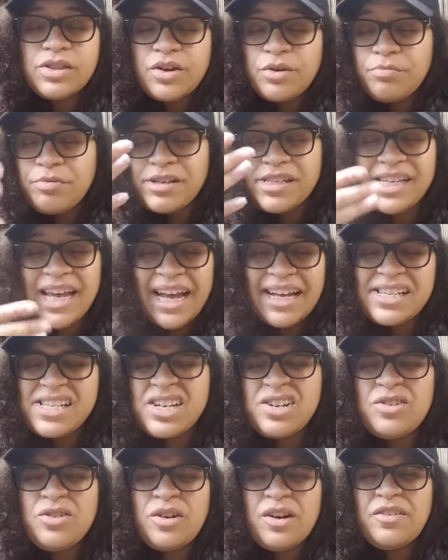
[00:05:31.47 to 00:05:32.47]
They're
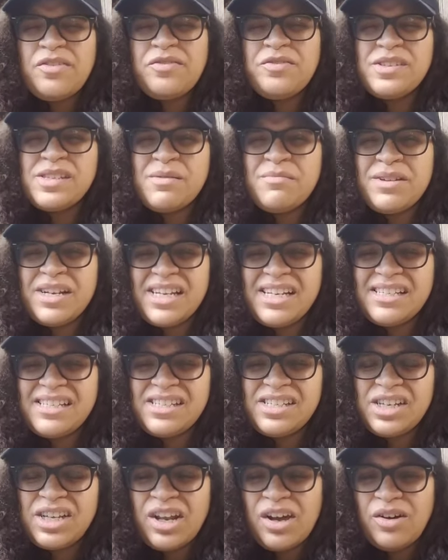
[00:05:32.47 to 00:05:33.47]
protected, or if
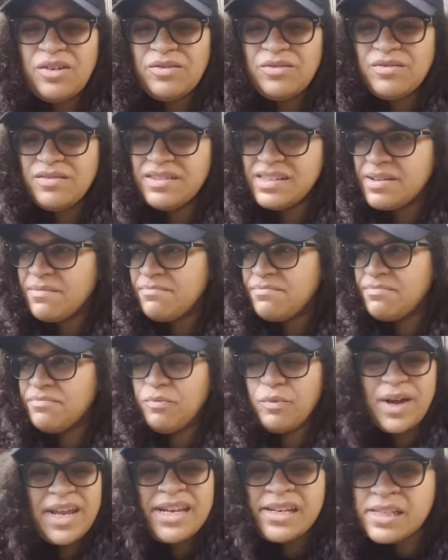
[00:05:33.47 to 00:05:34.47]
somebody's, you know, some
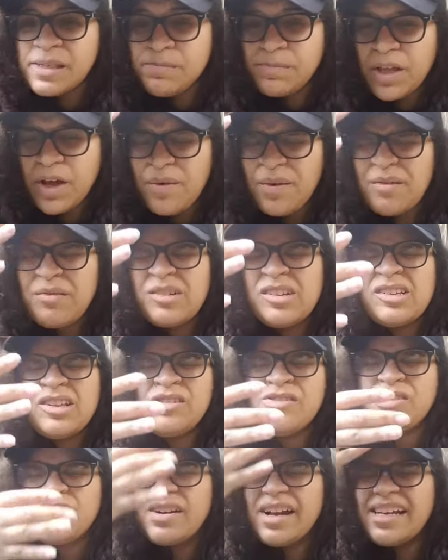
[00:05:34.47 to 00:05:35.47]
wind is blowing, we'll
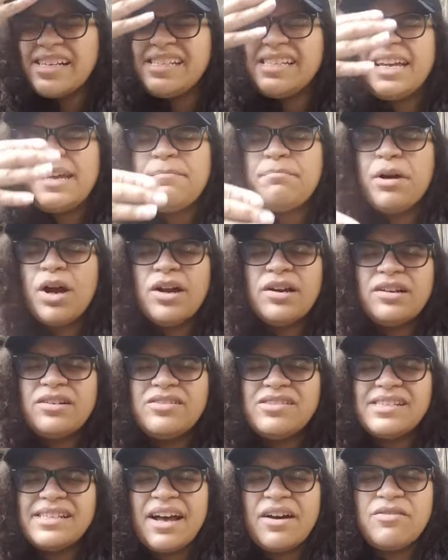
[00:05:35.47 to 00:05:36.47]
close our eyes to keep
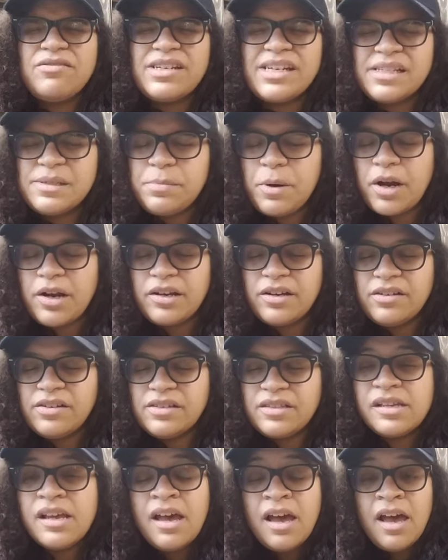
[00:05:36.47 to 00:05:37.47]
particles out, dust
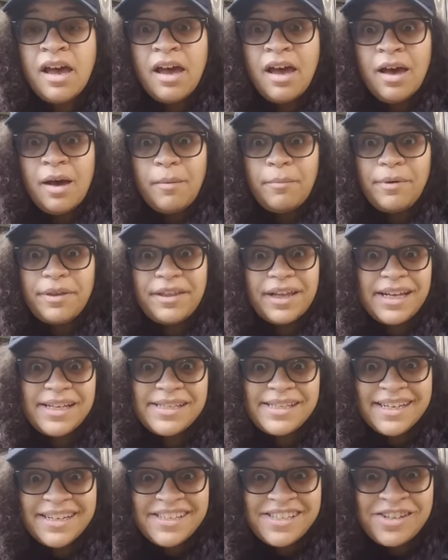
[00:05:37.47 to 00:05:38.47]
particles. But
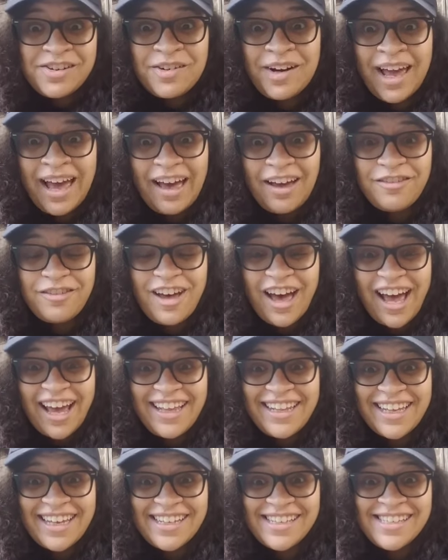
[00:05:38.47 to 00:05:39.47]
insects don't have
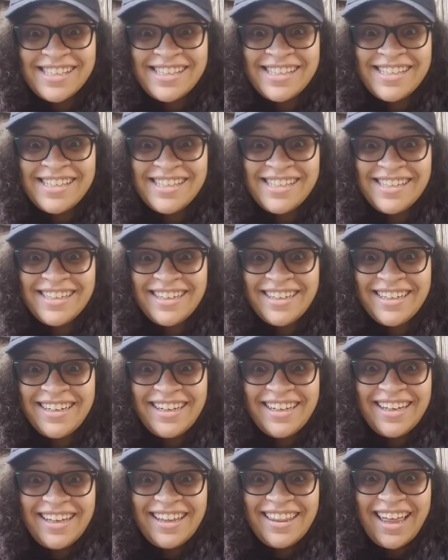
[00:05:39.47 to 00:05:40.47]
eyelids.
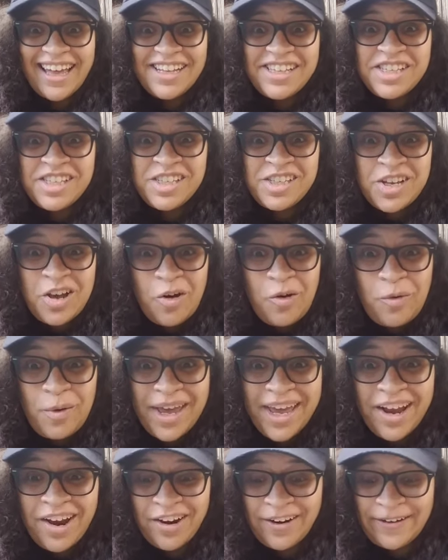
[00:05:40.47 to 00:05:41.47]
That's so weird.